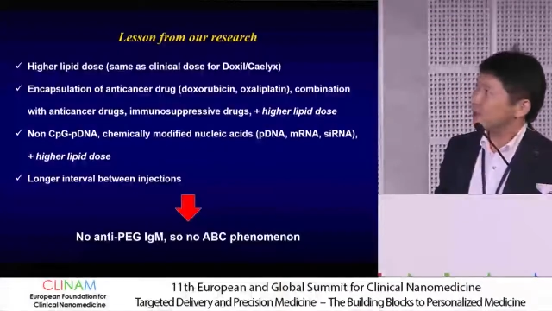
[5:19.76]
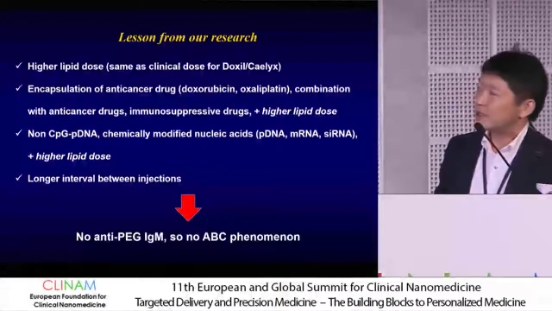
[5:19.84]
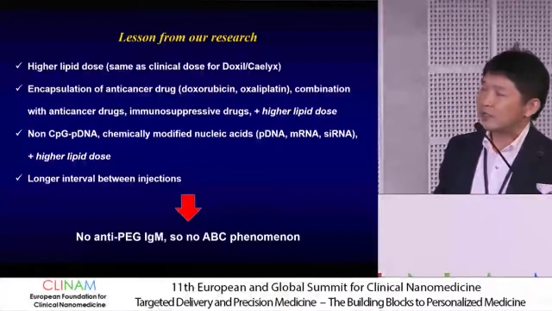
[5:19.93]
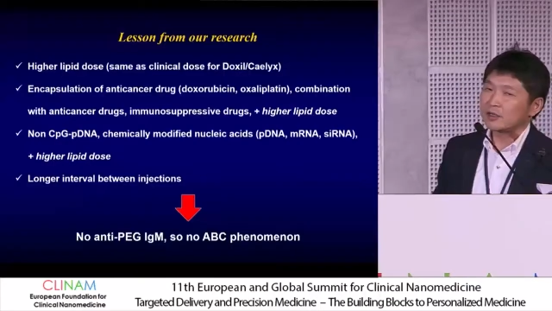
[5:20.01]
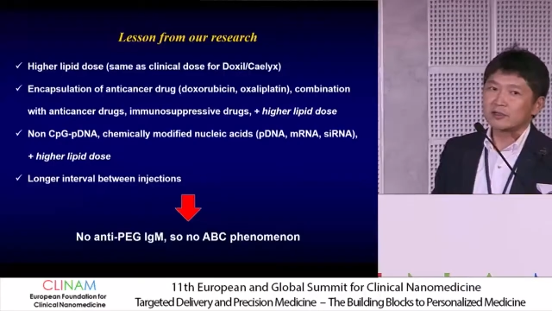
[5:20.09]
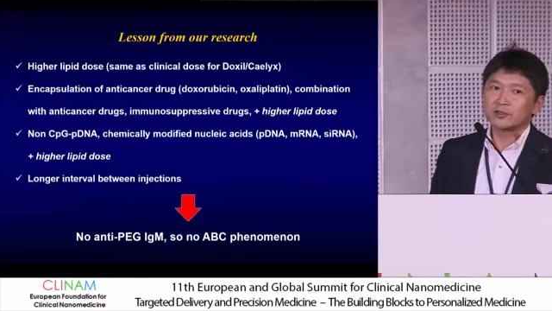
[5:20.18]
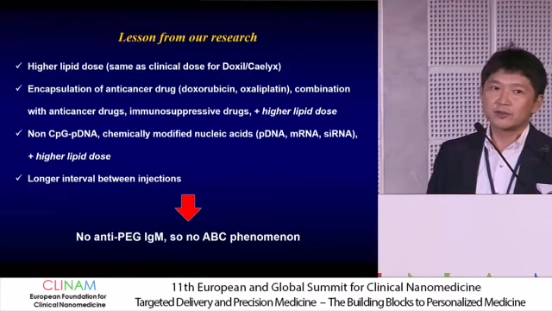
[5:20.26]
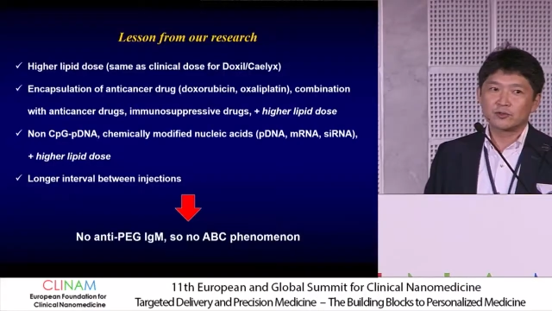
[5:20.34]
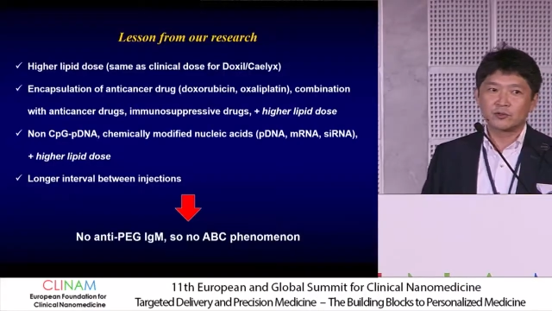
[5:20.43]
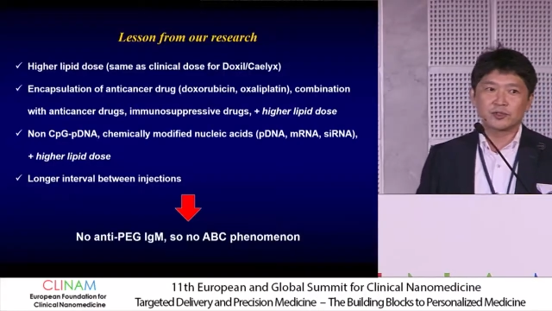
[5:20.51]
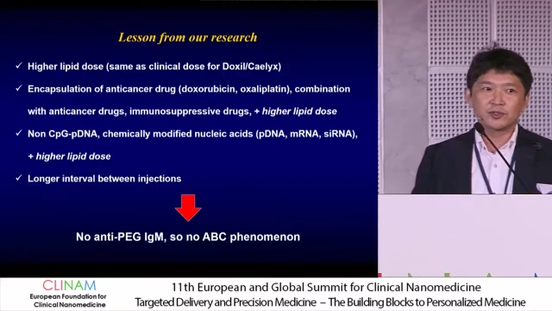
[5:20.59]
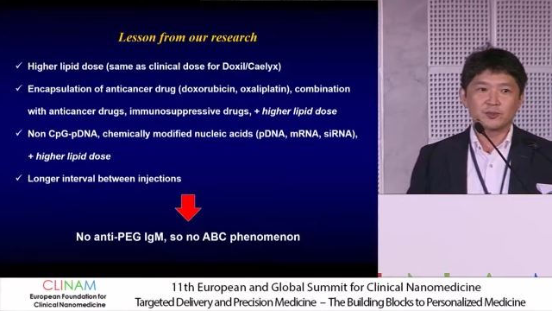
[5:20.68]
higher
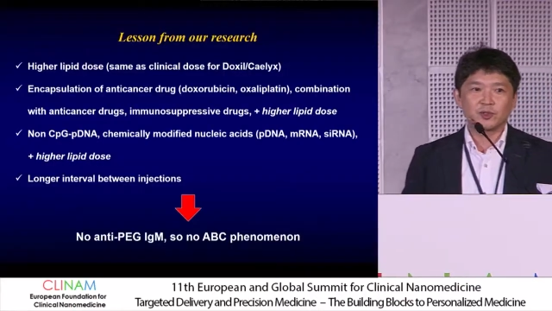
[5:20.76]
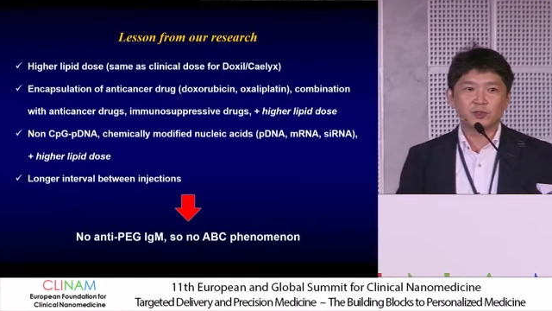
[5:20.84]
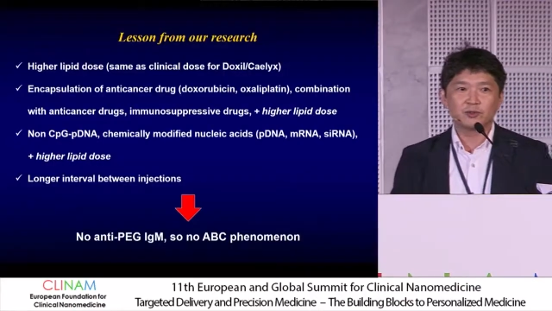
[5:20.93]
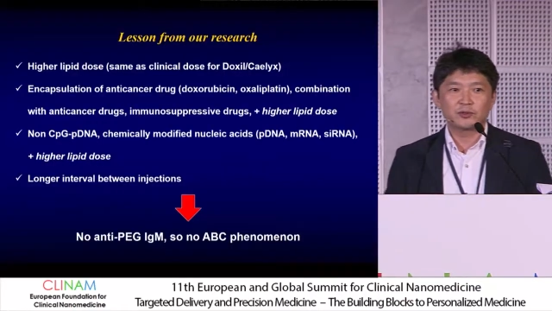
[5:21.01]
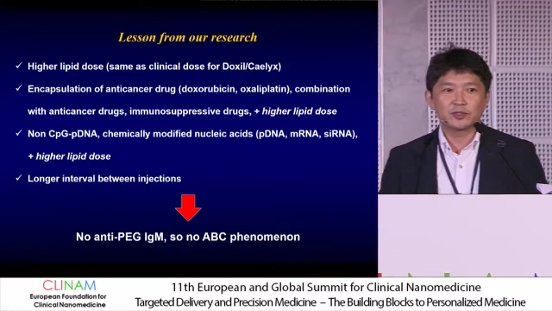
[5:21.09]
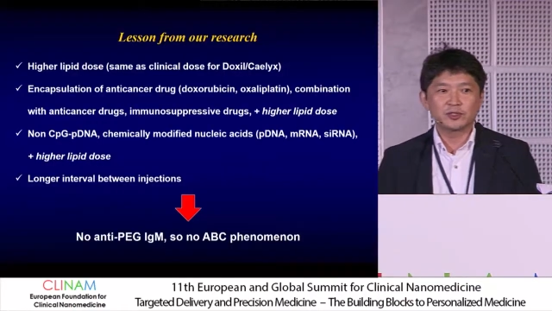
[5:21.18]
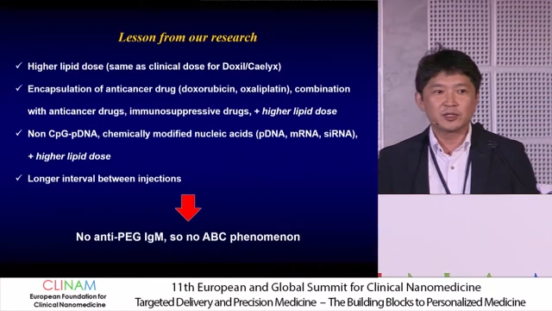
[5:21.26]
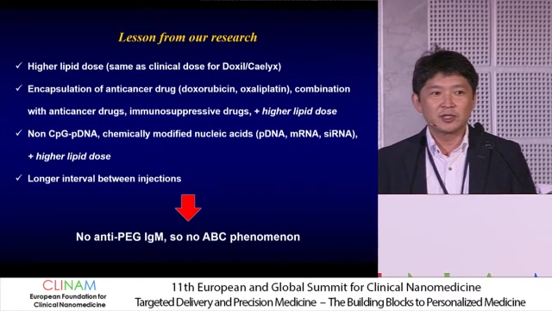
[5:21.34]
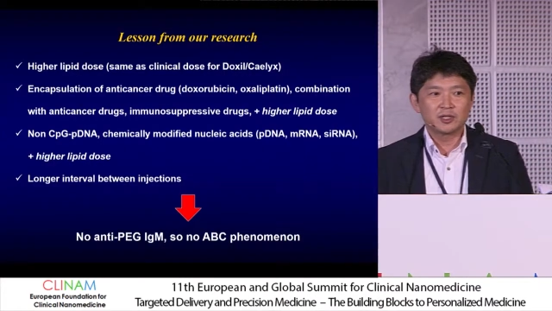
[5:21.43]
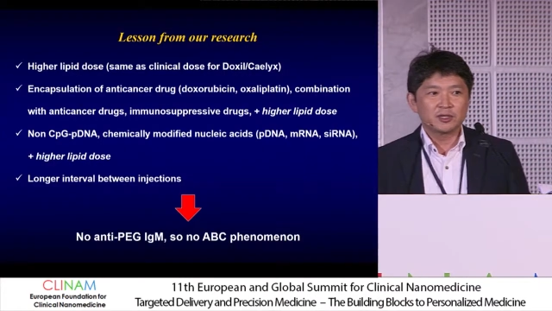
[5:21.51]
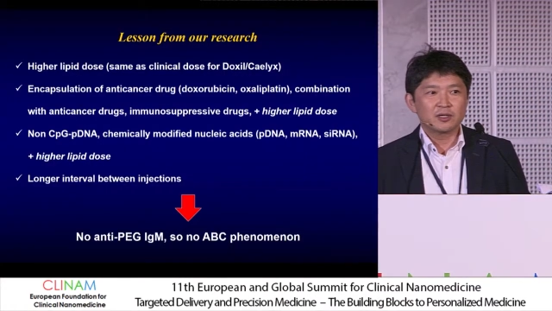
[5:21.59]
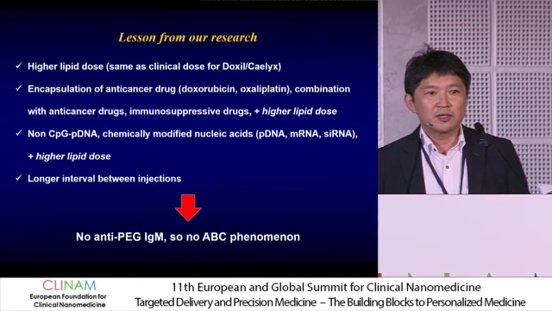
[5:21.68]
dose, repeat dose.
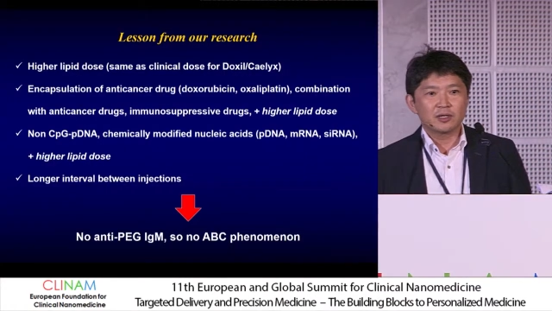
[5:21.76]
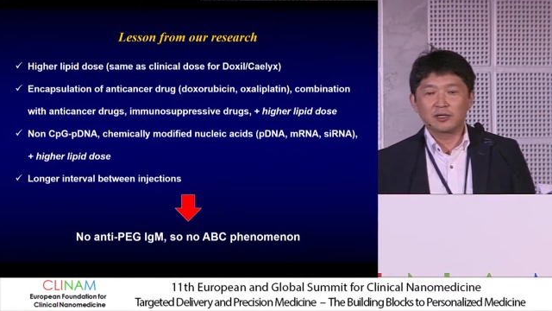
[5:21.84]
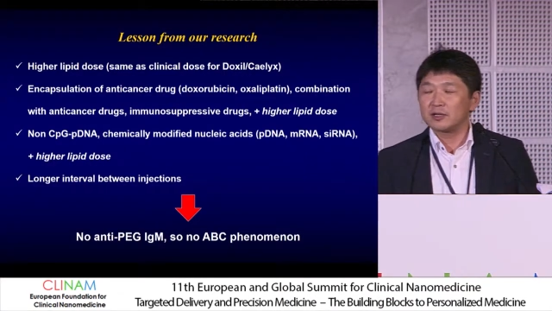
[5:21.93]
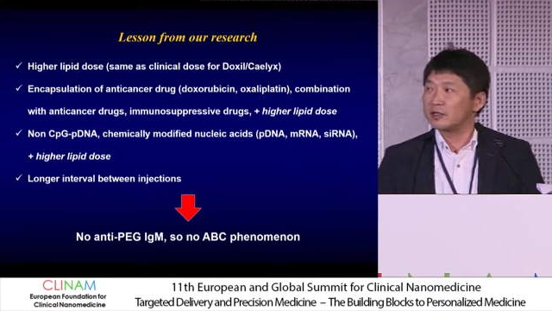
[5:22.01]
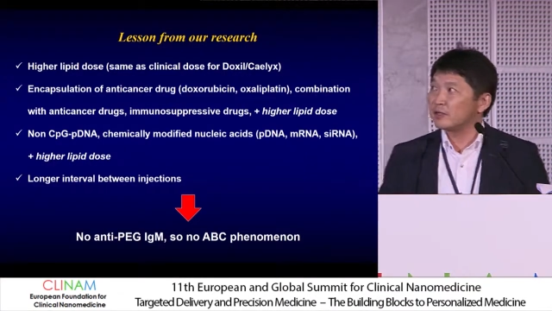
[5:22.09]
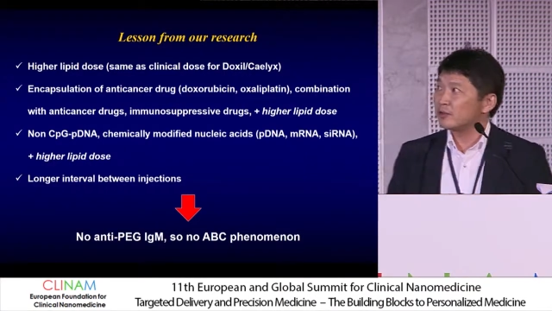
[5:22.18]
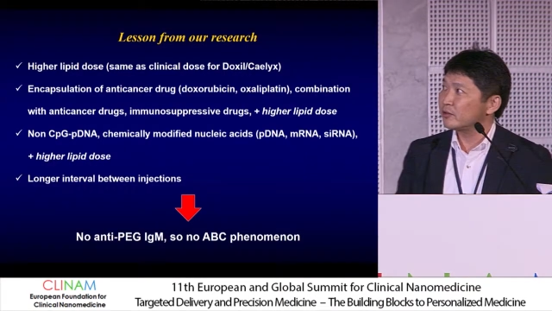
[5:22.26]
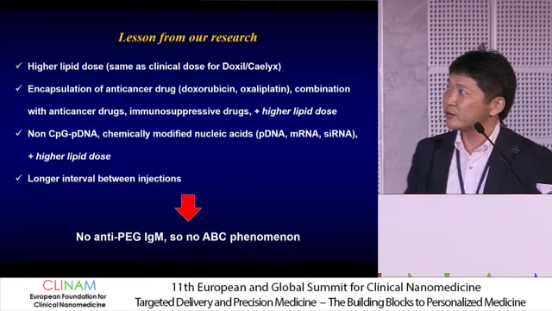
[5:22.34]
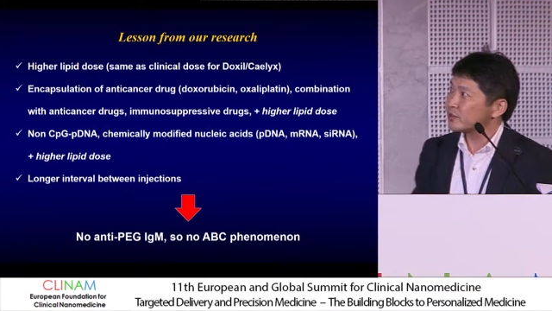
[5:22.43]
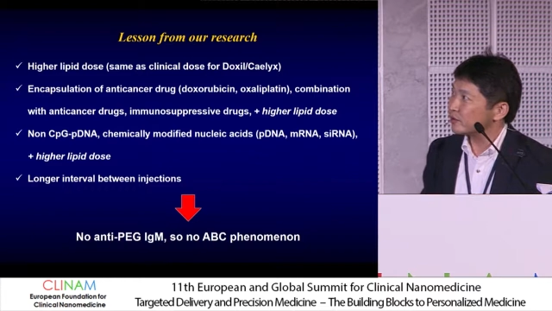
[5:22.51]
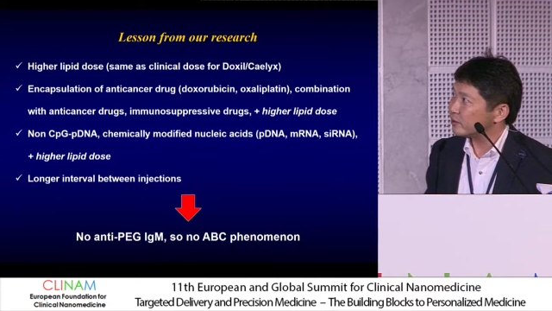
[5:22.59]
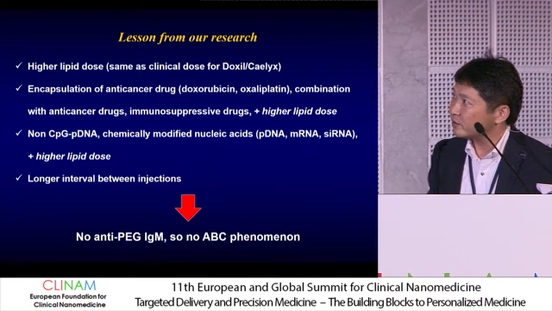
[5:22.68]

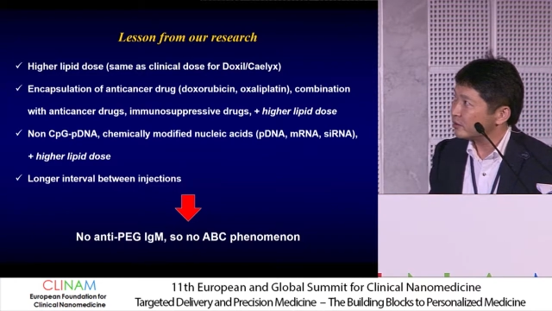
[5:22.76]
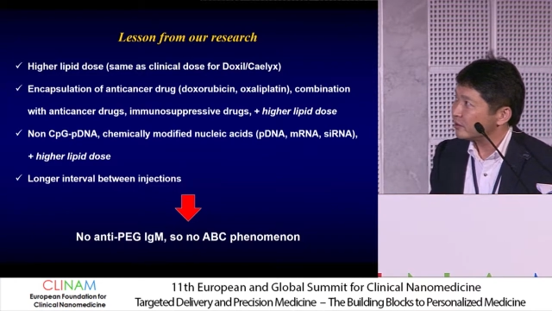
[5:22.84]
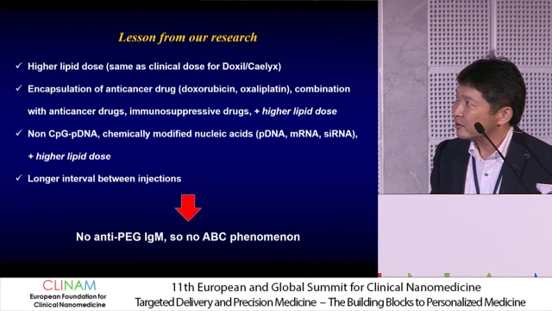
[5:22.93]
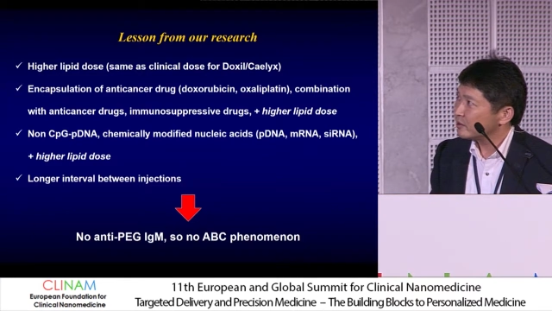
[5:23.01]
Also,